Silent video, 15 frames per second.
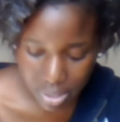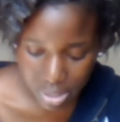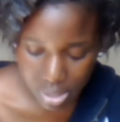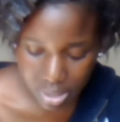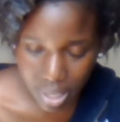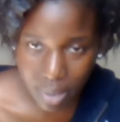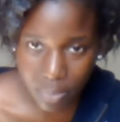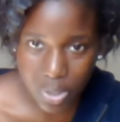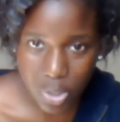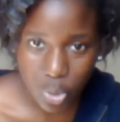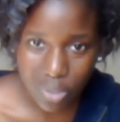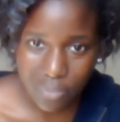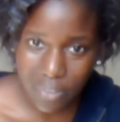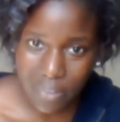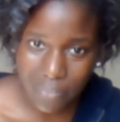that was
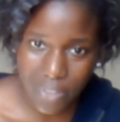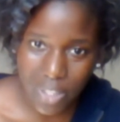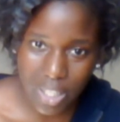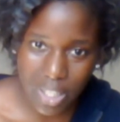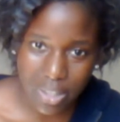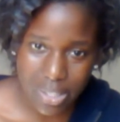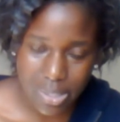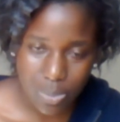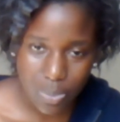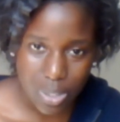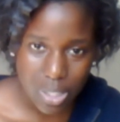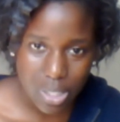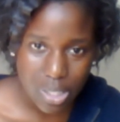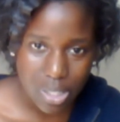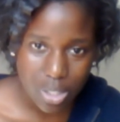$3.50, this
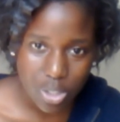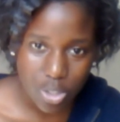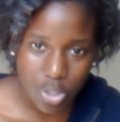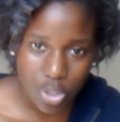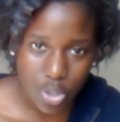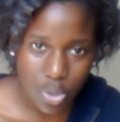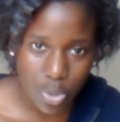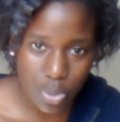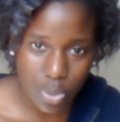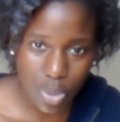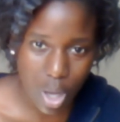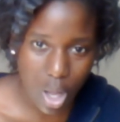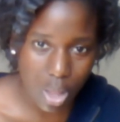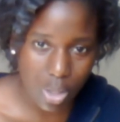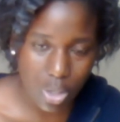was
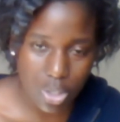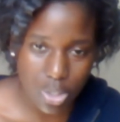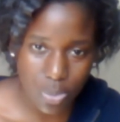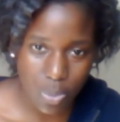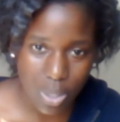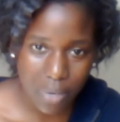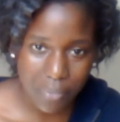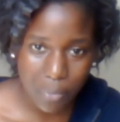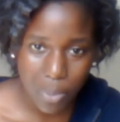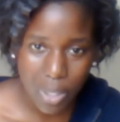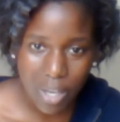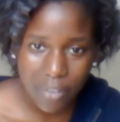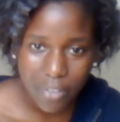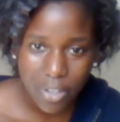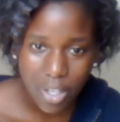$2,
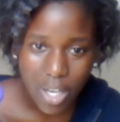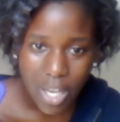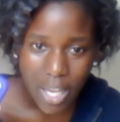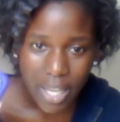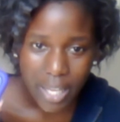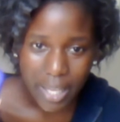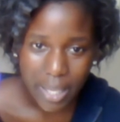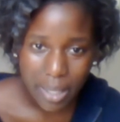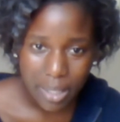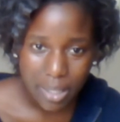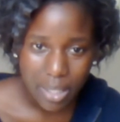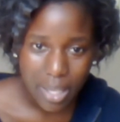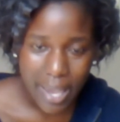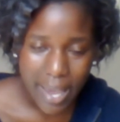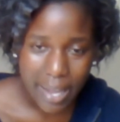whatever,
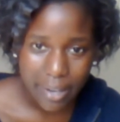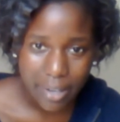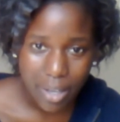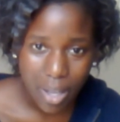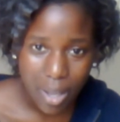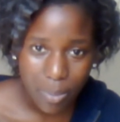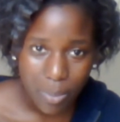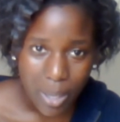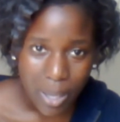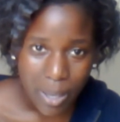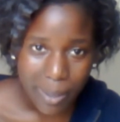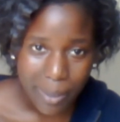and add it up.